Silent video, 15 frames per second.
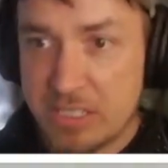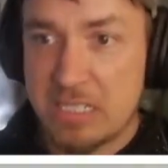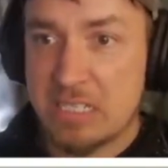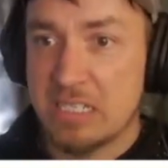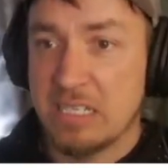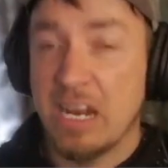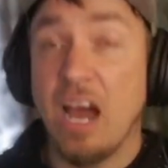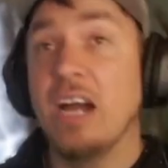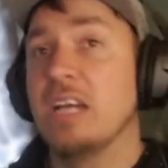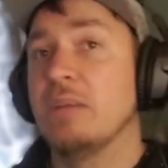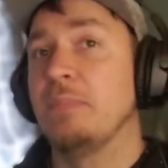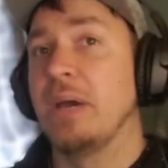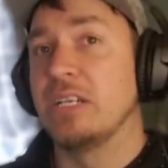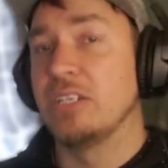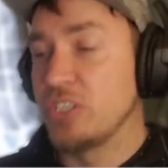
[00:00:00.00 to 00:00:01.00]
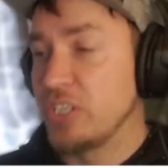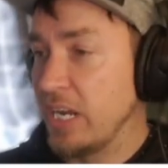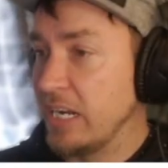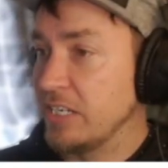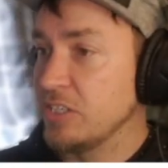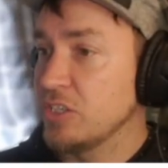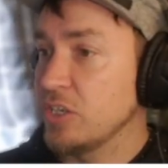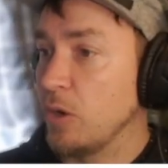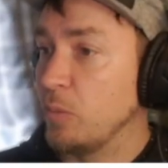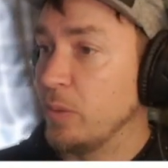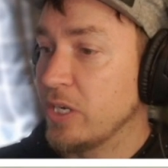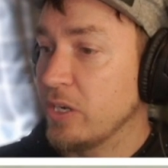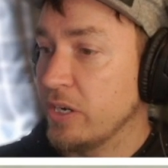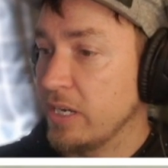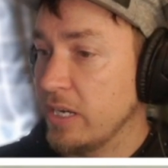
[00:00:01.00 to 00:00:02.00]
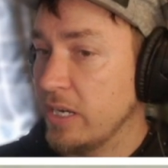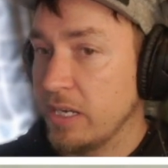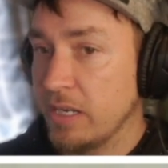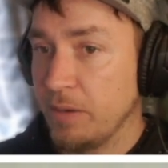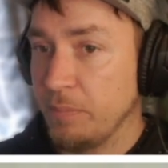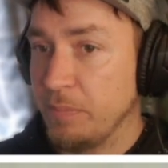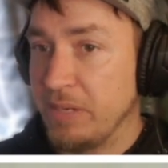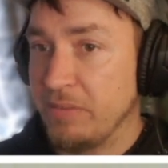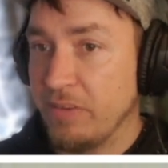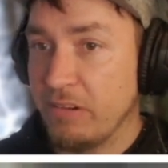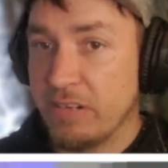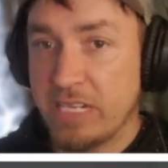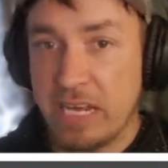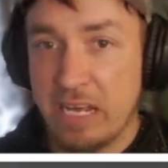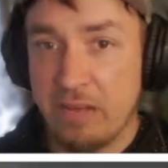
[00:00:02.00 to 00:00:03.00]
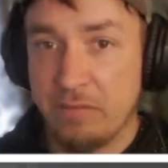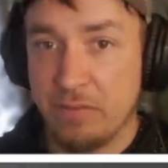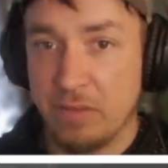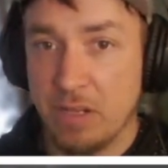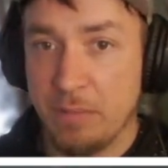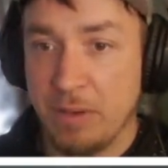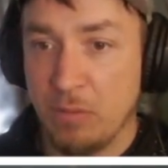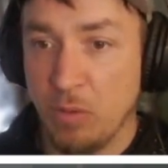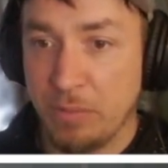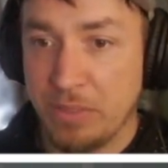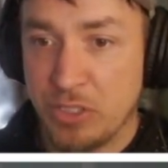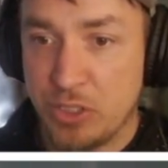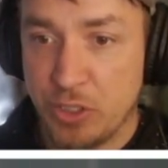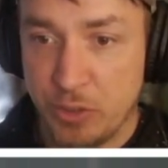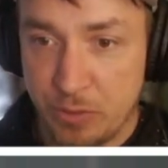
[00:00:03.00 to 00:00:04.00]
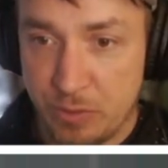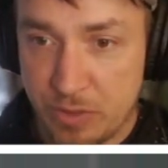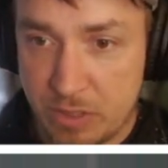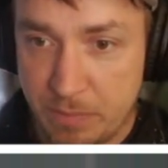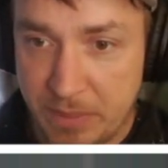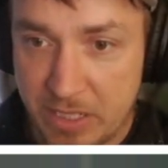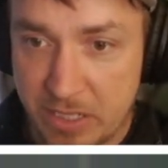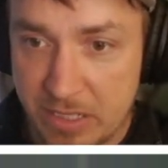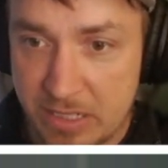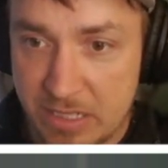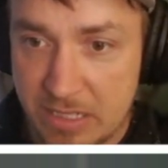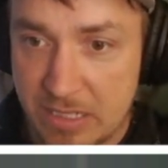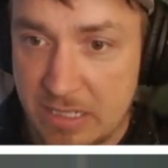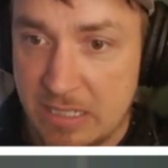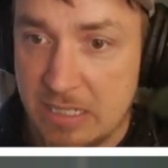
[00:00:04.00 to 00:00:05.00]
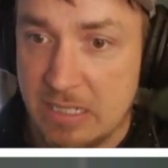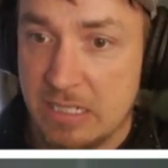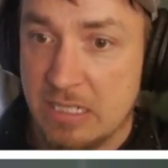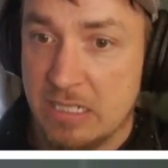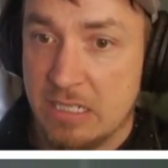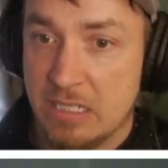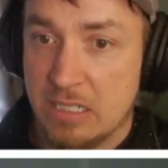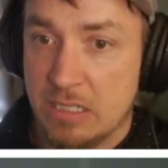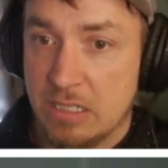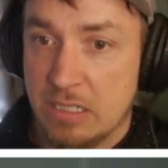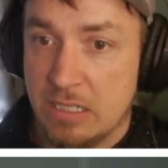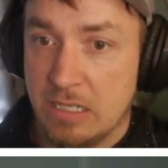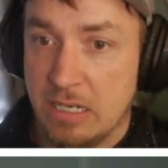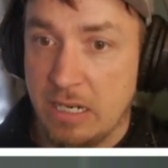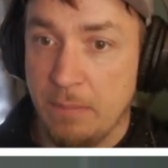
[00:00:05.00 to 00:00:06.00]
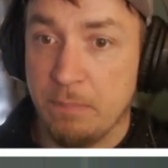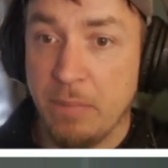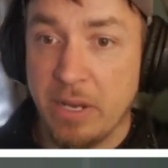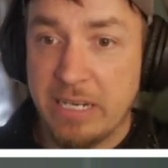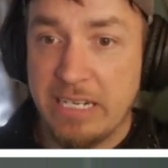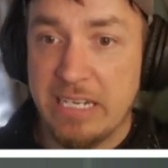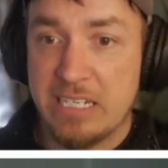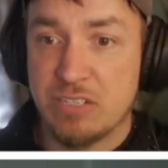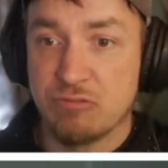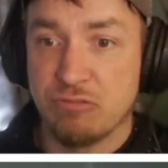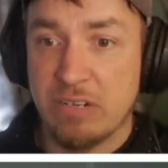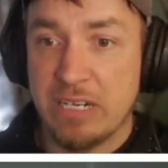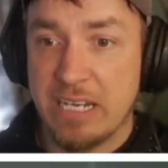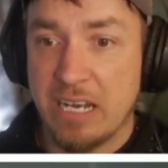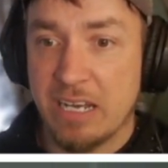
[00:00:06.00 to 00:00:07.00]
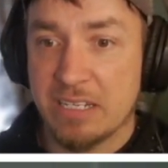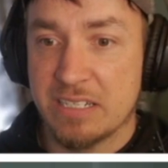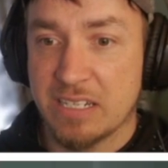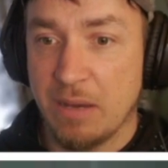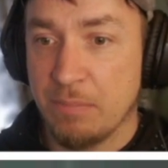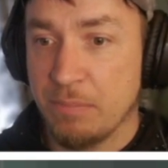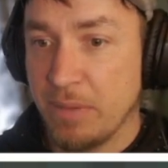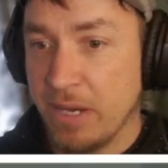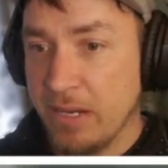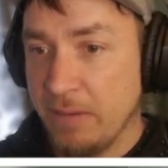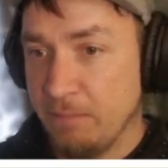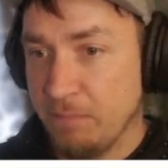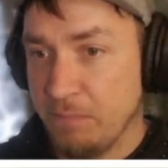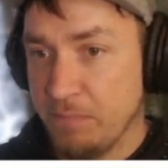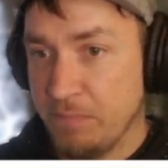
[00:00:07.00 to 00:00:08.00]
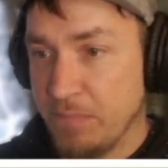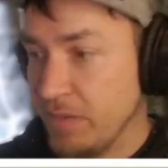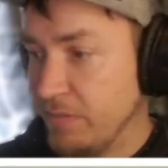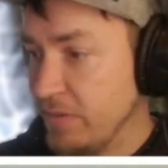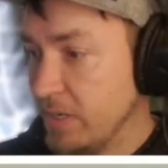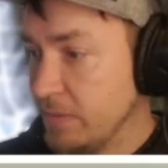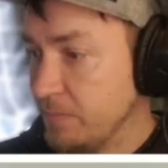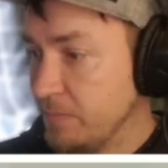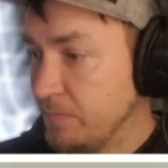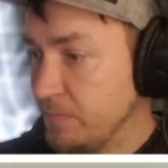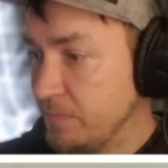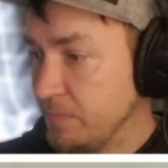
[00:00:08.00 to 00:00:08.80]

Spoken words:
because this is an Iron Man challenge, we gotta be very careful about what we choose, because money is really hard to come by. Perfect.